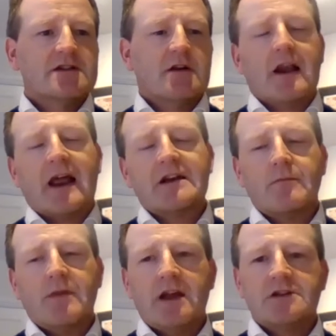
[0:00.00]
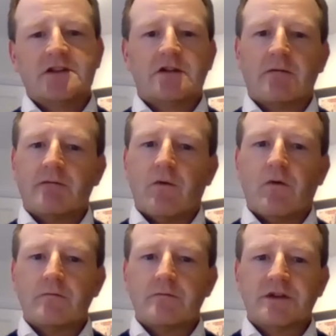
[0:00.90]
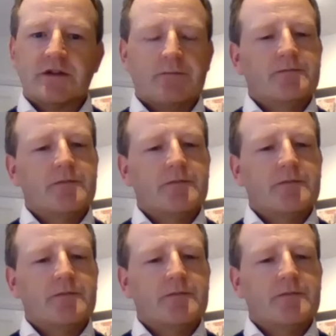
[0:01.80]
on our landing pages, and on forms.